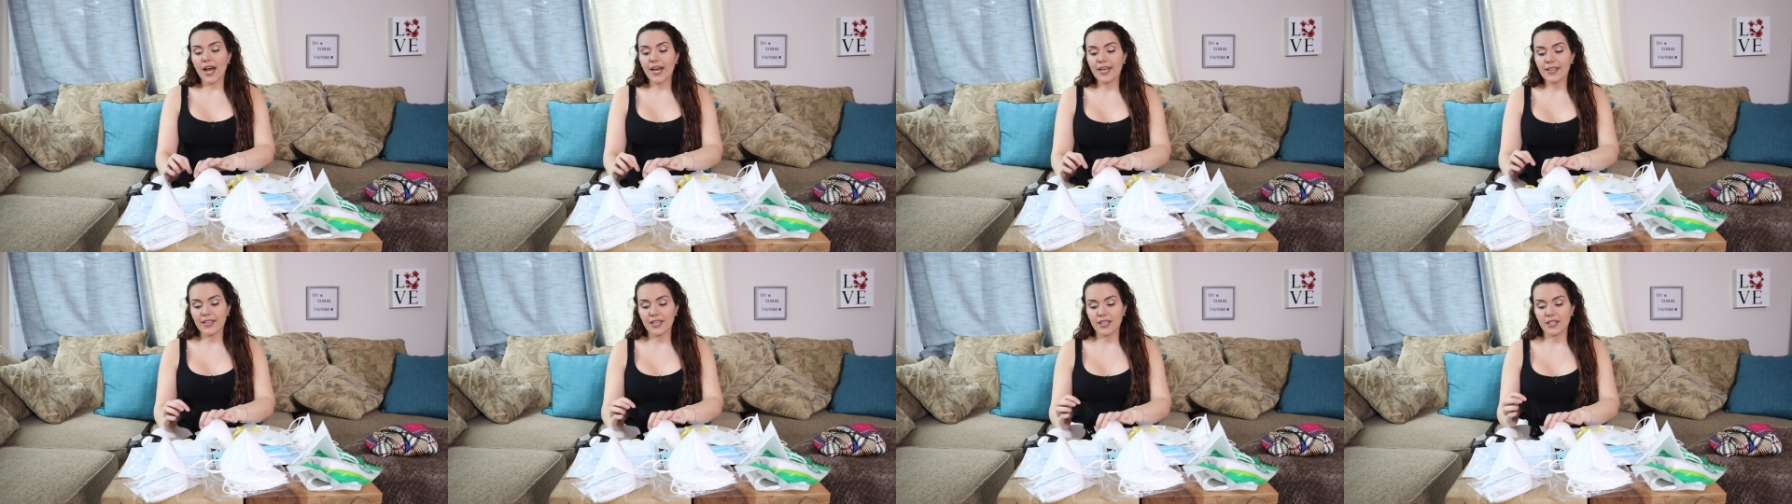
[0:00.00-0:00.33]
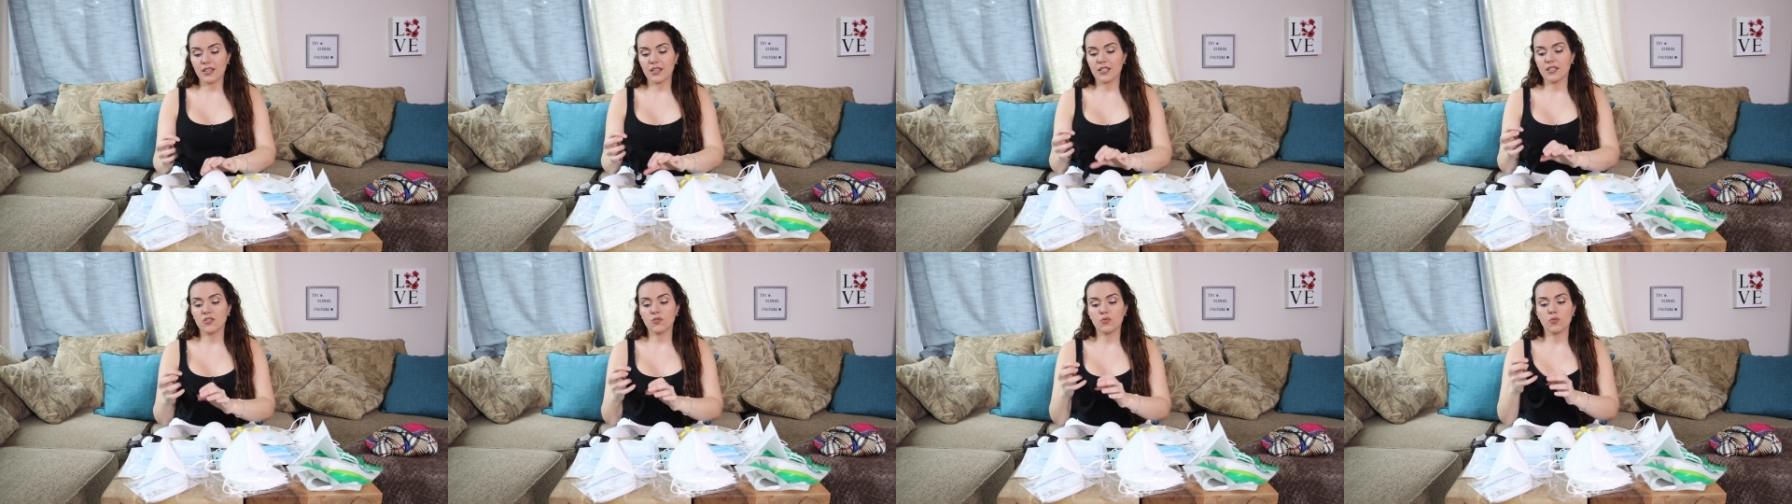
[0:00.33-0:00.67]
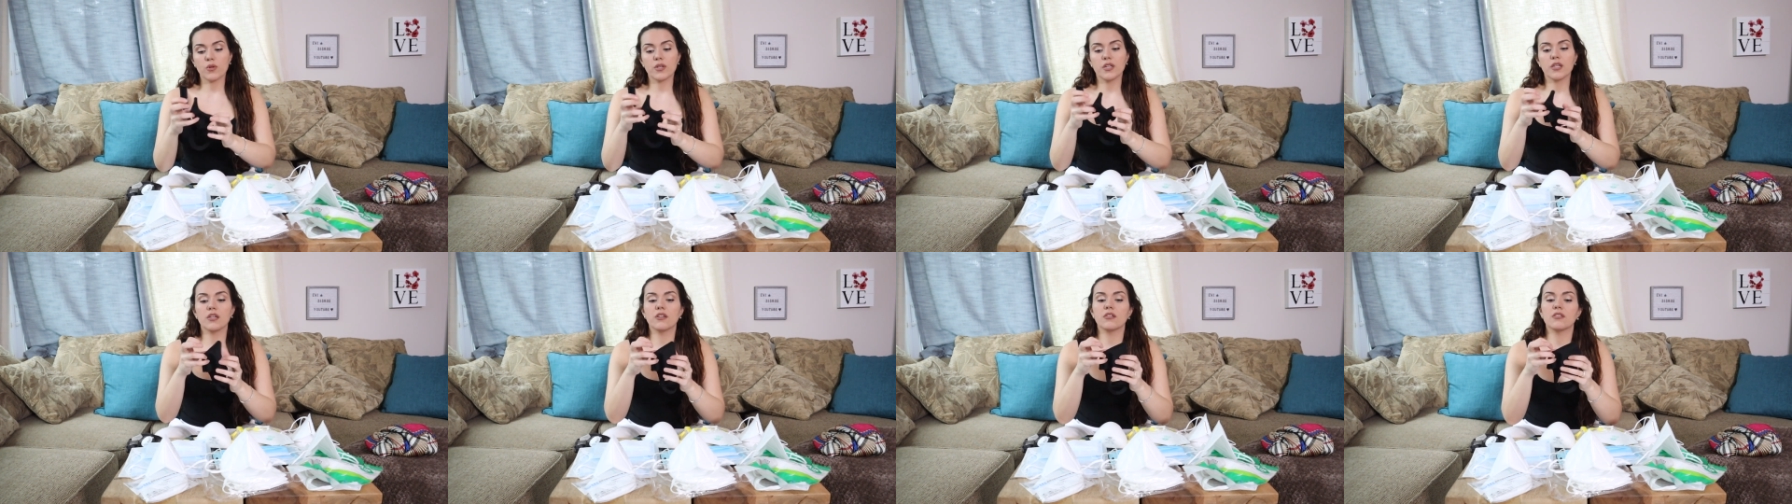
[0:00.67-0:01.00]
I think this
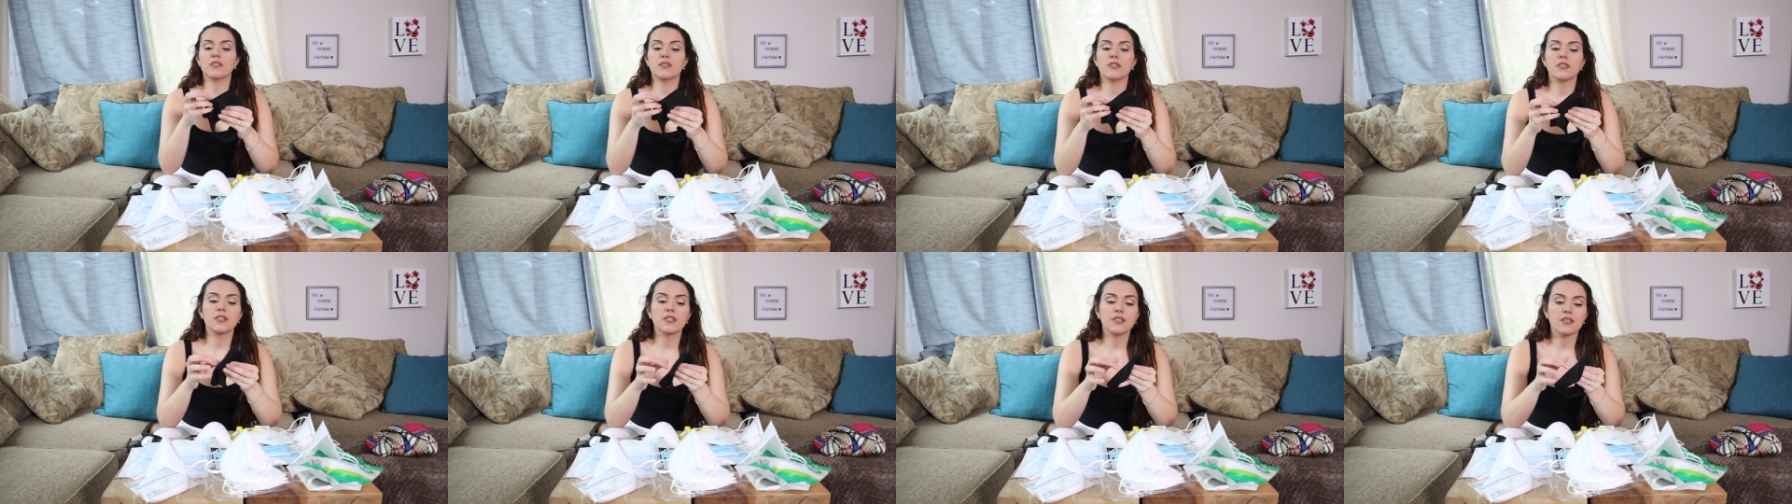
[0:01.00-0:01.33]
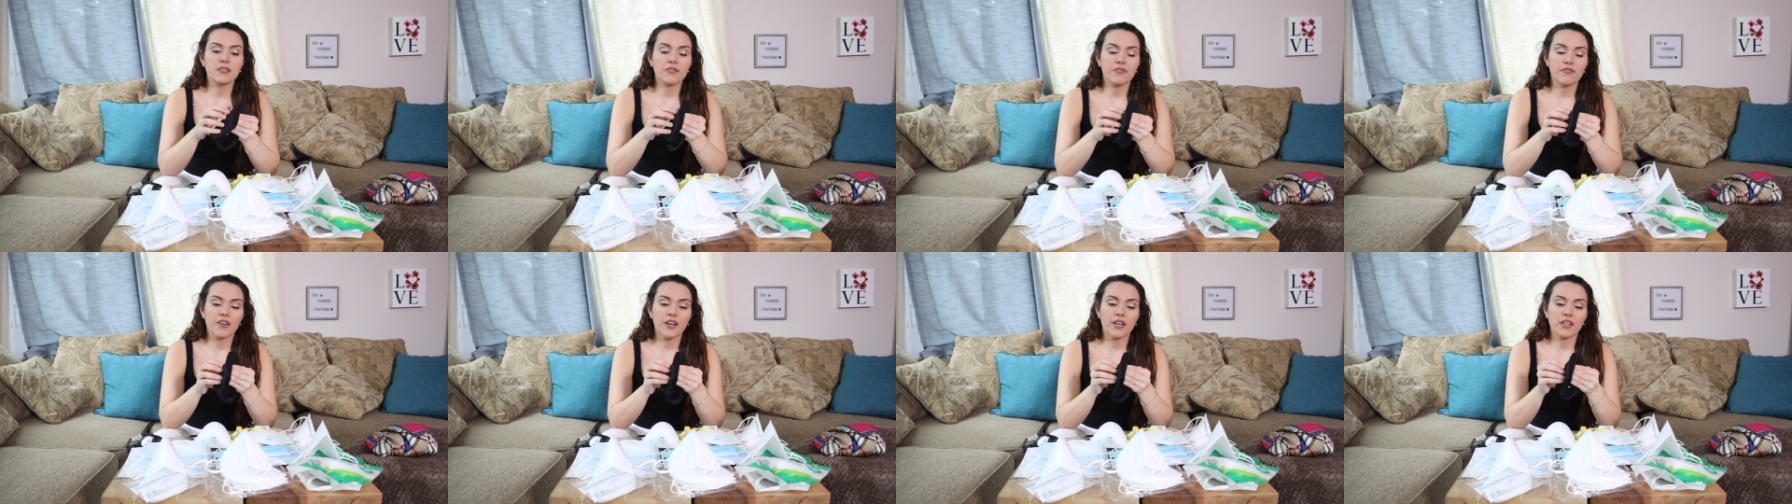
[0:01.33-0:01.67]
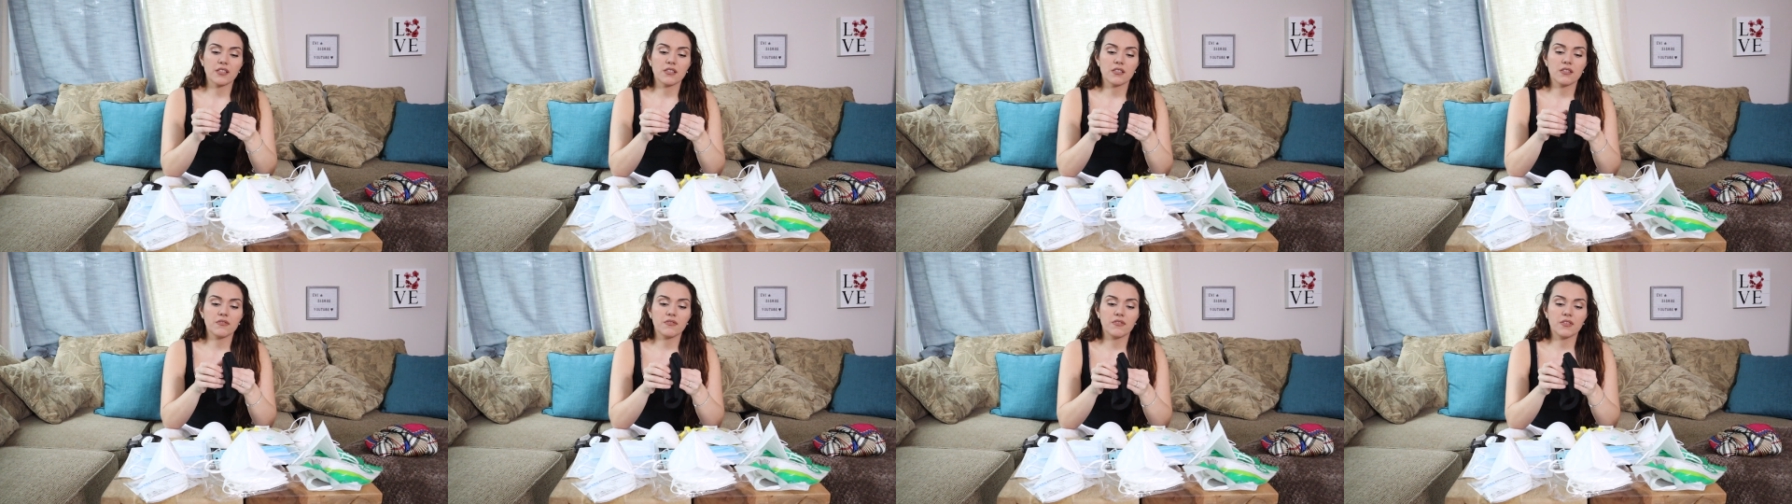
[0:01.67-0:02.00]
one here is the least
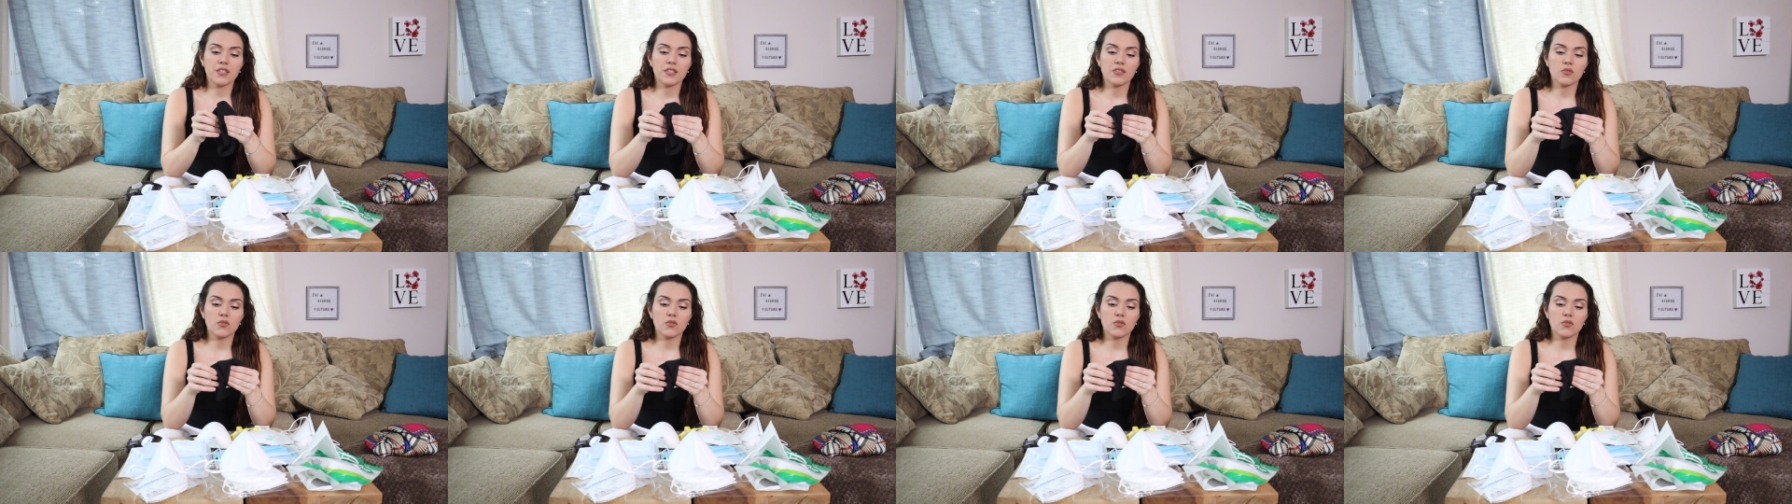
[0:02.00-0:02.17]
effective.